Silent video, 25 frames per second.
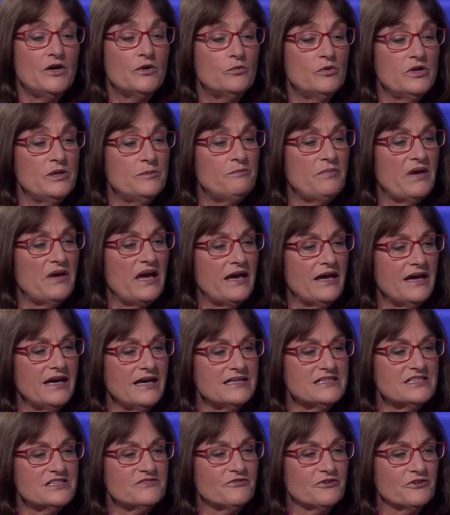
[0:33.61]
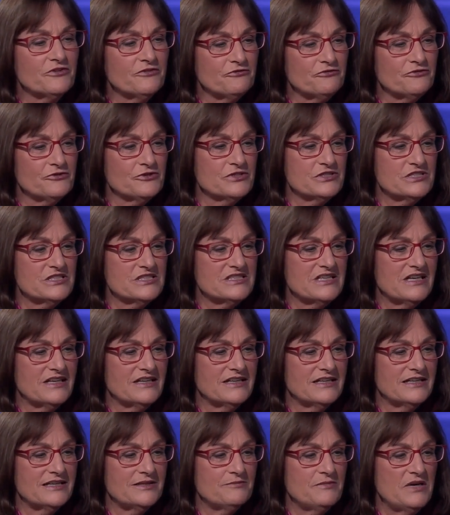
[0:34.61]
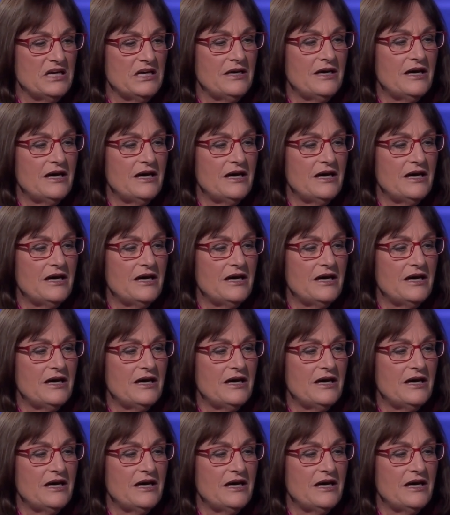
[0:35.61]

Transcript: we passed for the first time